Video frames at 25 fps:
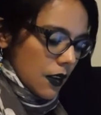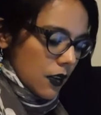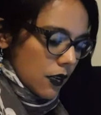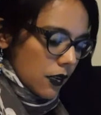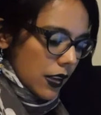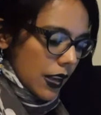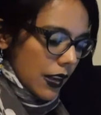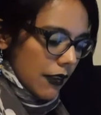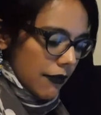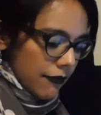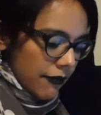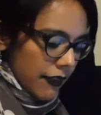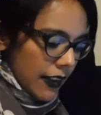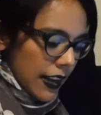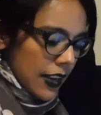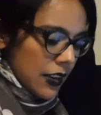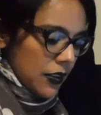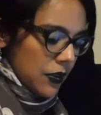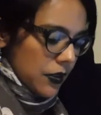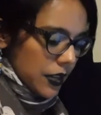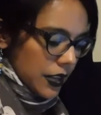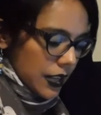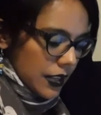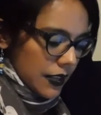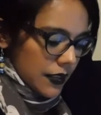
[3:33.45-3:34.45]
Okay, fine.
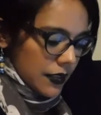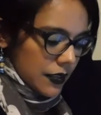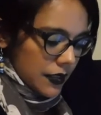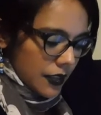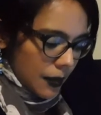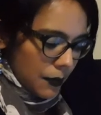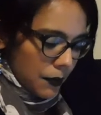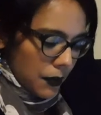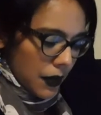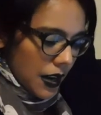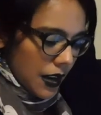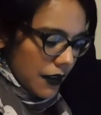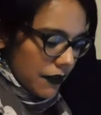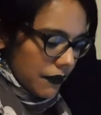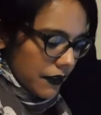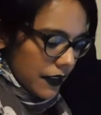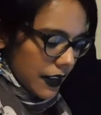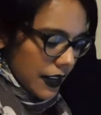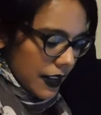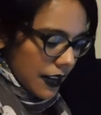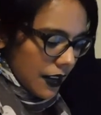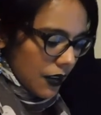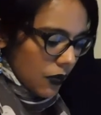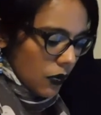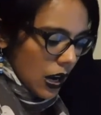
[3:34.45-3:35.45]
You can step off
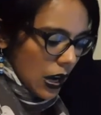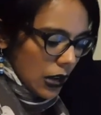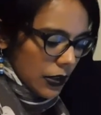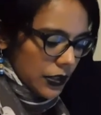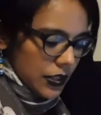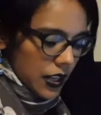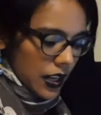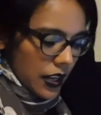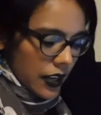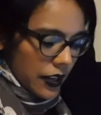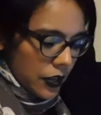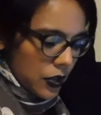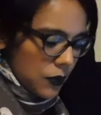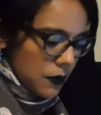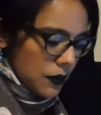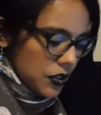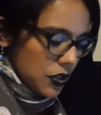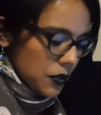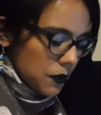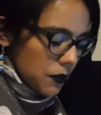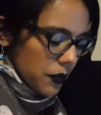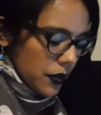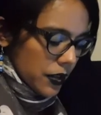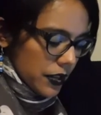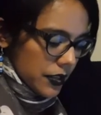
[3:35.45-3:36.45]
now. How tall are you,
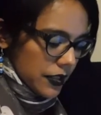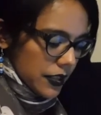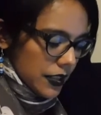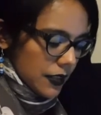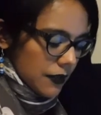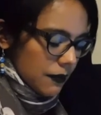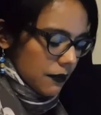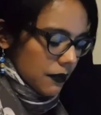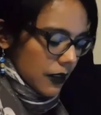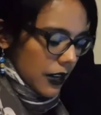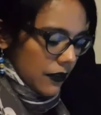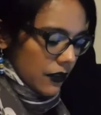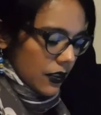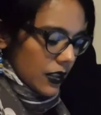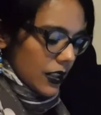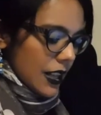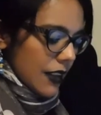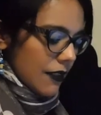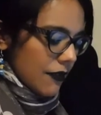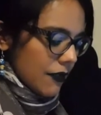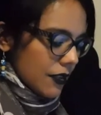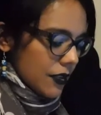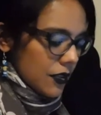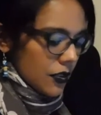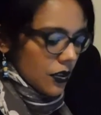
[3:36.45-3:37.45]
Mr. Morrison?
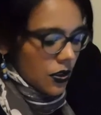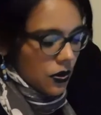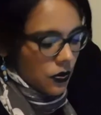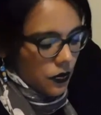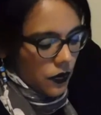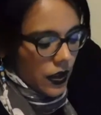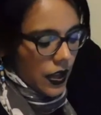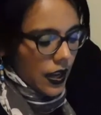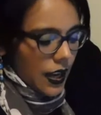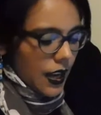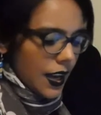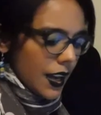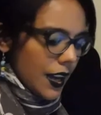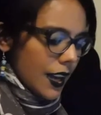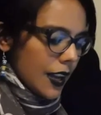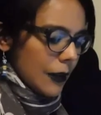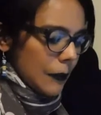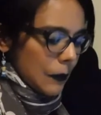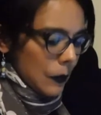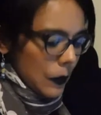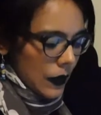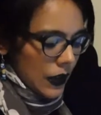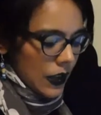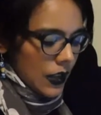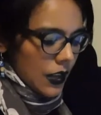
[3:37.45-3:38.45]
5'11". Okay.
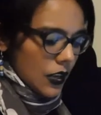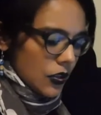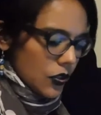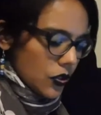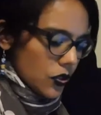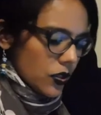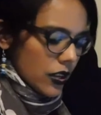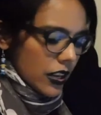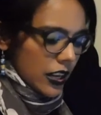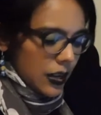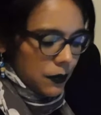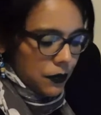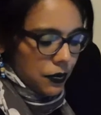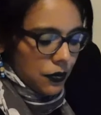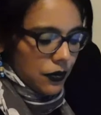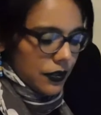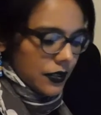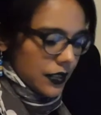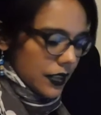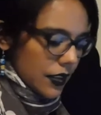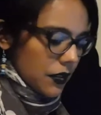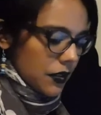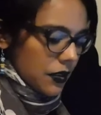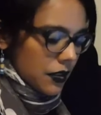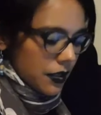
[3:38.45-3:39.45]
Donati pulls
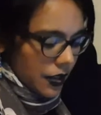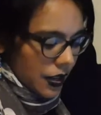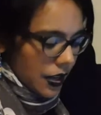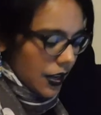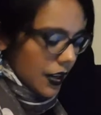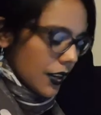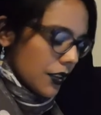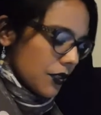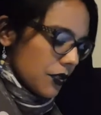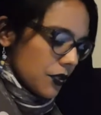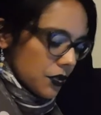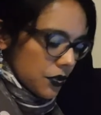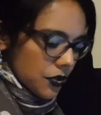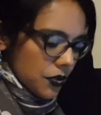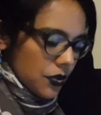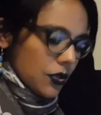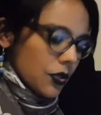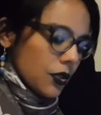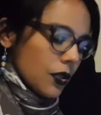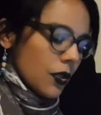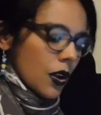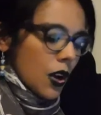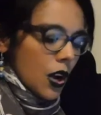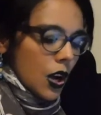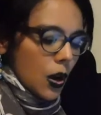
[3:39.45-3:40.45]
out a card.
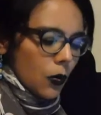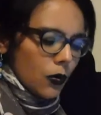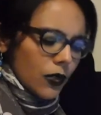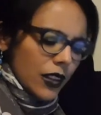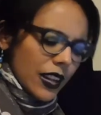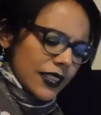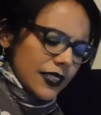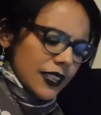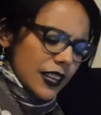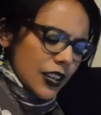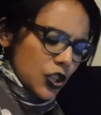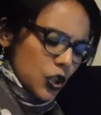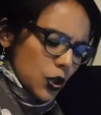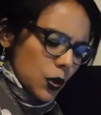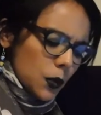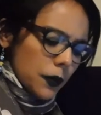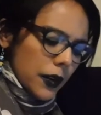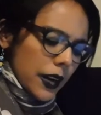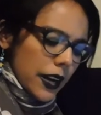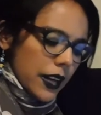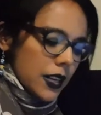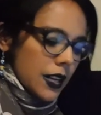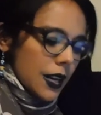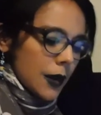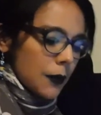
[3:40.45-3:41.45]
Well, that's not too bad.